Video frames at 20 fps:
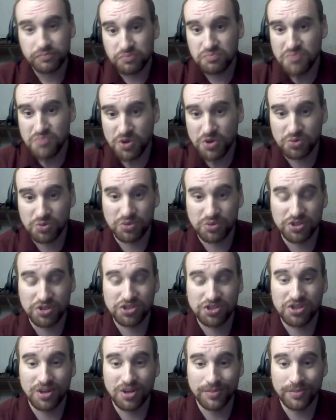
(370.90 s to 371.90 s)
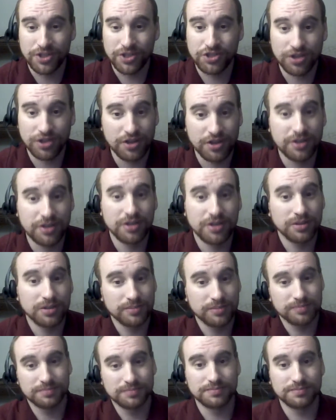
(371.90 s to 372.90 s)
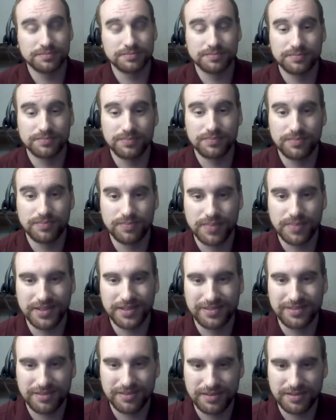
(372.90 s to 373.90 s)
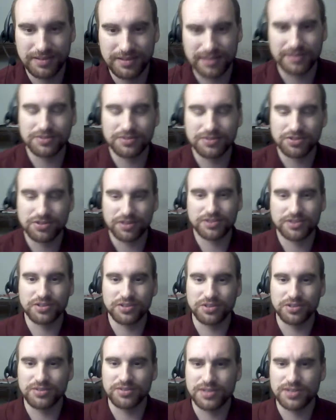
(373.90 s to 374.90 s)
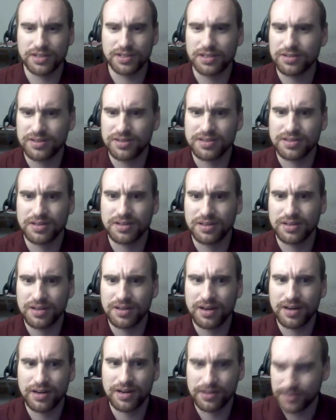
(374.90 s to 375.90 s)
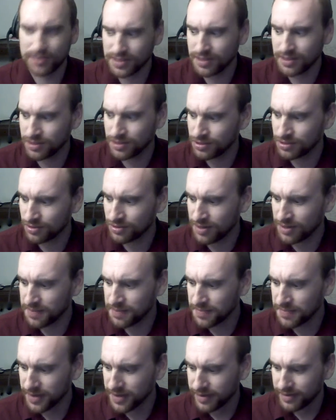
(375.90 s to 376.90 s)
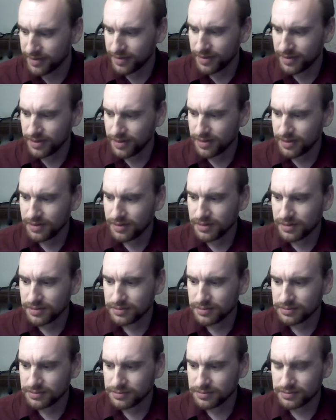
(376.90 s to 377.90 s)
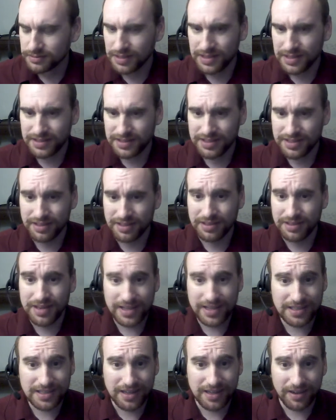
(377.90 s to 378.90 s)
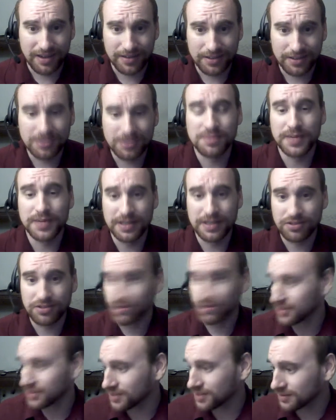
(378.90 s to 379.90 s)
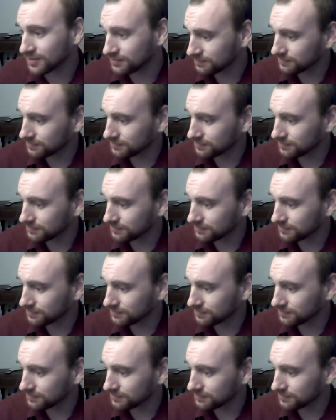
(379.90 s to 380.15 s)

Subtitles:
Most would just call him a jerk, but jerks are usually interesting characters in history. Not necessarily nice characters, but interesting.